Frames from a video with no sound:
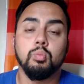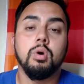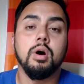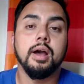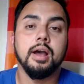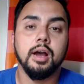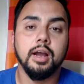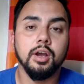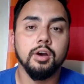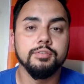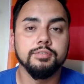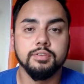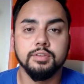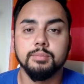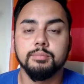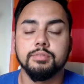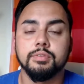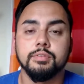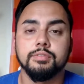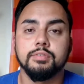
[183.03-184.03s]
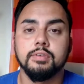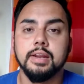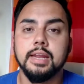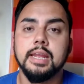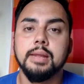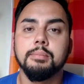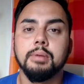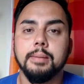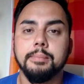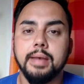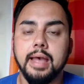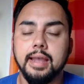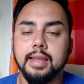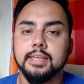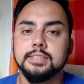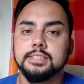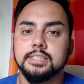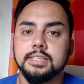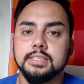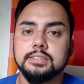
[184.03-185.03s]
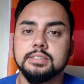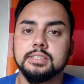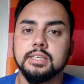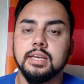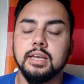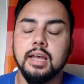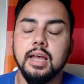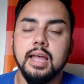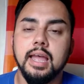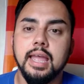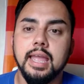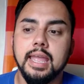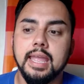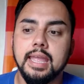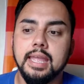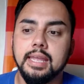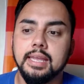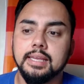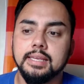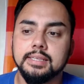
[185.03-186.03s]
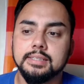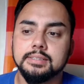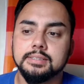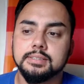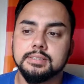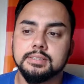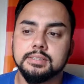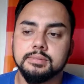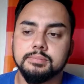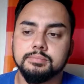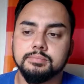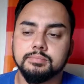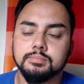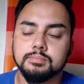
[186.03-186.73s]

Why I offer them for free in my packages is